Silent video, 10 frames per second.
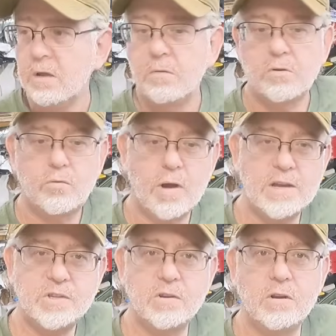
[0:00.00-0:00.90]
Well,
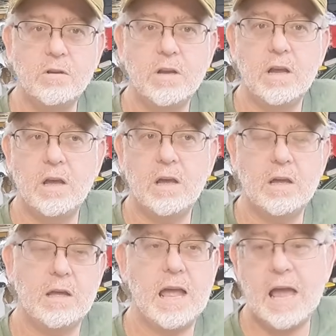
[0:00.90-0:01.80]
Chrysler
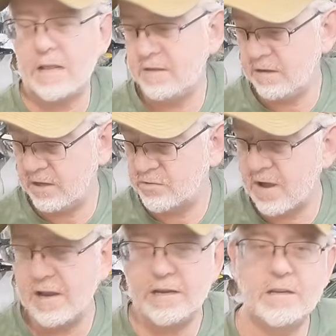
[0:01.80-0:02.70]
had the
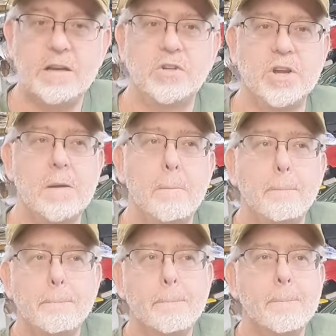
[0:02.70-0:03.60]
electronic ignition,
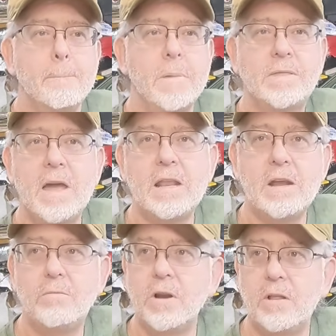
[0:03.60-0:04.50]
but then
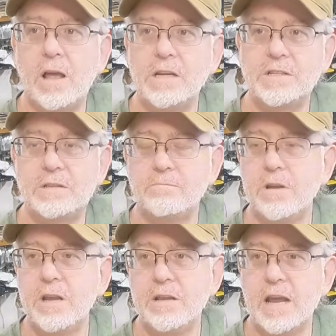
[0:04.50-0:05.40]
they realized
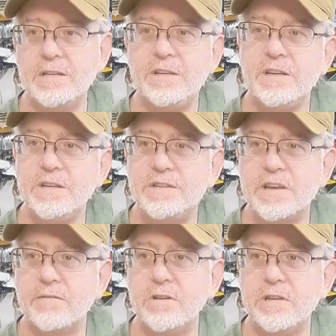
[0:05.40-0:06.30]
in
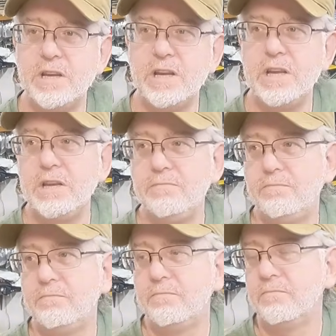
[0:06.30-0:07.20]

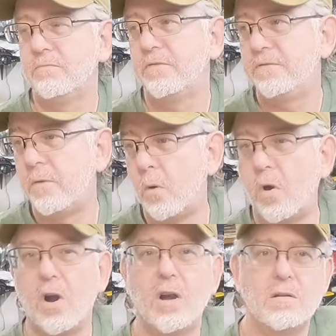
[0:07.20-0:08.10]

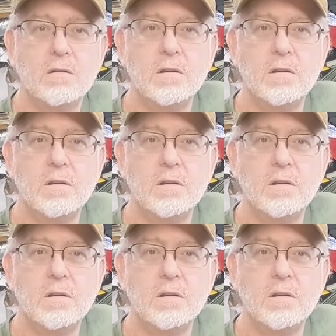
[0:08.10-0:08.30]
1974,